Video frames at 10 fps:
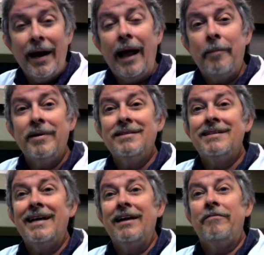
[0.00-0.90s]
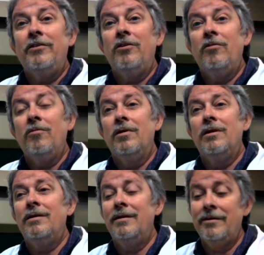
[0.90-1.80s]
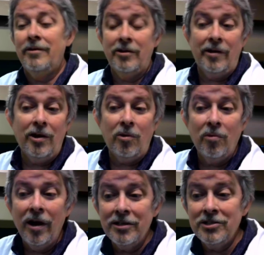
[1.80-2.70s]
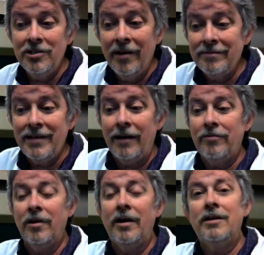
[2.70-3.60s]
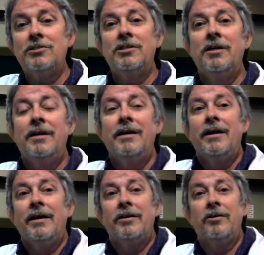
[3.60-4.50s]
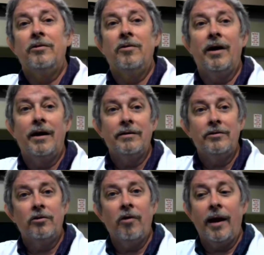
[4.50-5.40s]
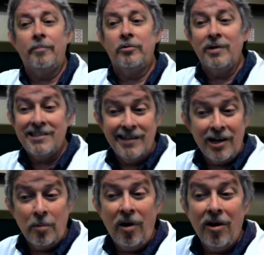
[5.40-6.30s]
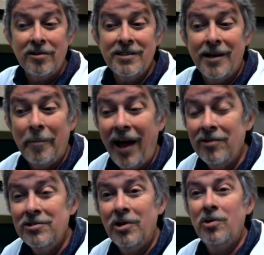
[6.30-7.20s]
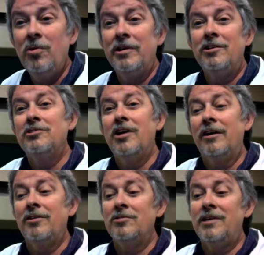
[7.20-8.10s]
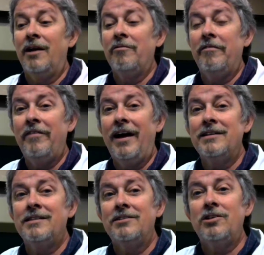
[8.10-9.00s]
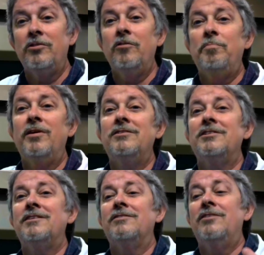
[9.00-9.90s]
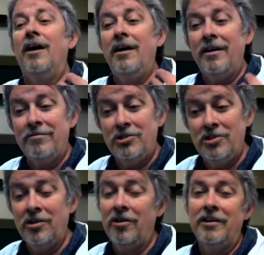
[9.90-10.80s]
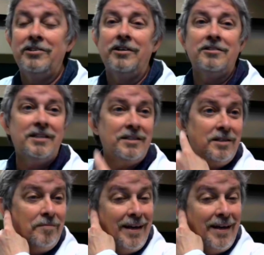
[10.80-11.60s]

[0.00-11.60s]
happens if you're in a rush, you don't have time for lunch, you grab 3 Snicker bars and a Mountain Dew and you chug those down real fast, and so you put just a ton of sugar into your system.